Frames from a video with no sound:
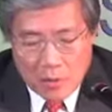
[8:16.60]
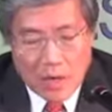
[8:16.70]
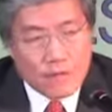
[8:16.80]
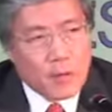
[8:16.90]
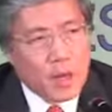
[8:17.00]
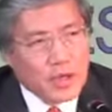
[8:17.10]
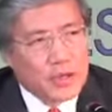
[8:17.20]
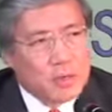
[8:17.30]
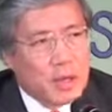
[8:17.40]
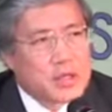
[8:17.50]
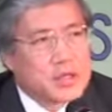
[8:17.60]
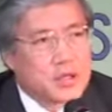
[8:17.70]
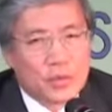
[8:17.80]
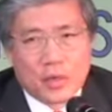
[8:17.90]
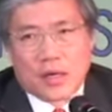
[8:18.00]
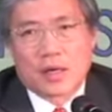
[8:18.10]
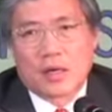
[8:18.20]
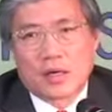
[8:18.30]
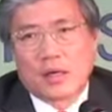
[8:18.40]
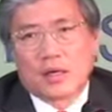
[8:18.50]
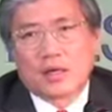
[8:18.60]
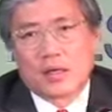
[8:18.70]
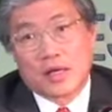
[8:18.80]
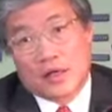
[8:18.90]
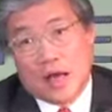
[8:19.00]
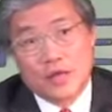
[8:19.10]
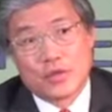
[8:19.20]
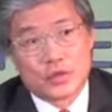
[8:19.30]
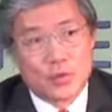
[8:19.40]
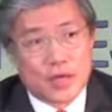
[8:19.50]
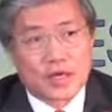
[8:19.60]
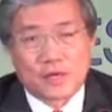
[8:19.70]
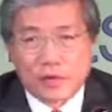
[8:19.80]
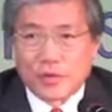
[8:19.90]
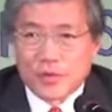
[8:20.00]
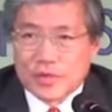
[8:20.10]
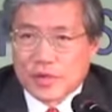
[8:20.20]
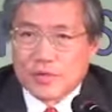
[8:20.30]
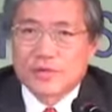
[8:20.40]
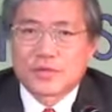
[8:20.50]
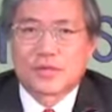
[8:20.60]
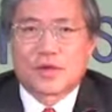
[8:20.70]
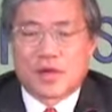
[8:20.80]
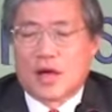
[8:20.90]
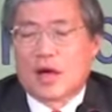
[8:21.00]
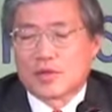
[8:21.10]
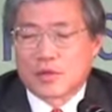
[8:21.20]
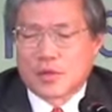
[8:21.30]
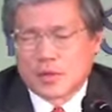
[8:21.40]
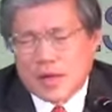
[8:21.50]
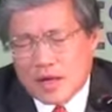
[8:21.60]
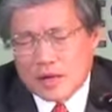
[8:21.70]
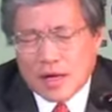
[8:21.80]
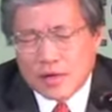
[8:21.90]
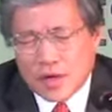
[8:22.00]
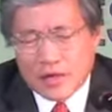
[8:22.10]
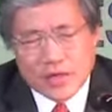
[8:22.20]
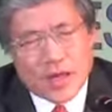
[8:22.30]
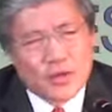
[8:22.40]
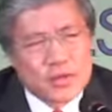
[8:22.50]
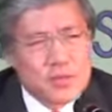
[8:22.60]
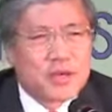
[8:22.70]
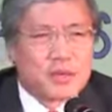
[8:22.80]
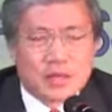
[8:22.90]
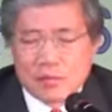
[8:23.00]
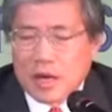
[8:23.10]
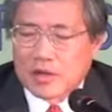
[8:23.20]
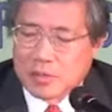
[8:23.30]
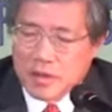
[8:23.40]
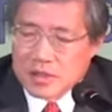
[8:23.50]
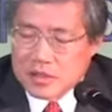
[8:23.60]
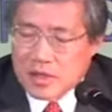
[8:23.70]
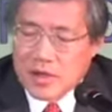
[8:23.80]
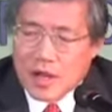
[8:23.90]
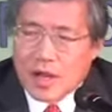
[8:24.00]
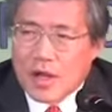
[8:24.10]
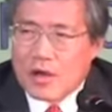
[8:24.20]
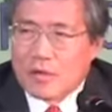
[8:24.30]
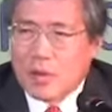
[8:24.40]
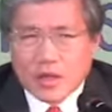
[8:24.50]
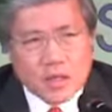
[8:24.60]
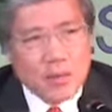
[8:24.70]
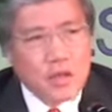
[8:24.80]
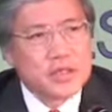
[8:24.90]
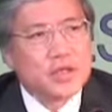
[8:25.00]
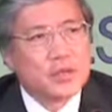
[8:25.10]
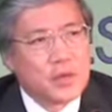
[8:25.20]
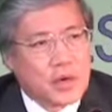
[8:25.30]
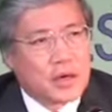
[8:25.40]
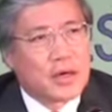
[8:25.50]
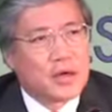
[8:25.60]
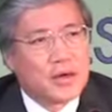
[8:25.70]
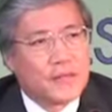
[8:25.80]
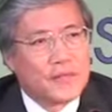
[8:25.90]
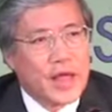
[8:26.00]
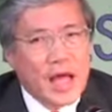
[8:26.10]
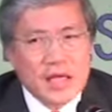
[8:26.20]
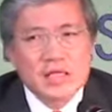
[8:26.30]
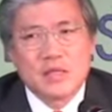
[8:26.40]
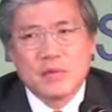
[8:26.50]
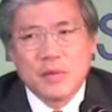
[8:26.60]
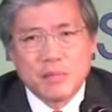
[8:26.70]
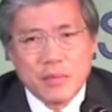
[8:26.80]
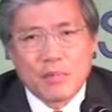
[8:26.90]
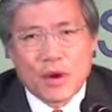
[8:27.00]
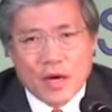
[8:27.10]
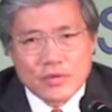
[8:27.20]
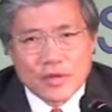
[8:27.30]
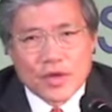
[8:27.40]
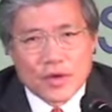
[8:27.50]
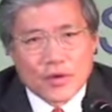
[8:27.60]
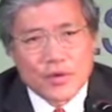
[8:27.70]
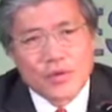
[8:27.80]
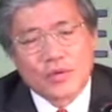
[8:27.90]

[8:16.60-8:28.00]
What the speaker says: Well, for monetary policy to work, and I used to work at the Federal Reserve, so I think I know something about the monetary policy. For monetary policy to work, there has to be people out there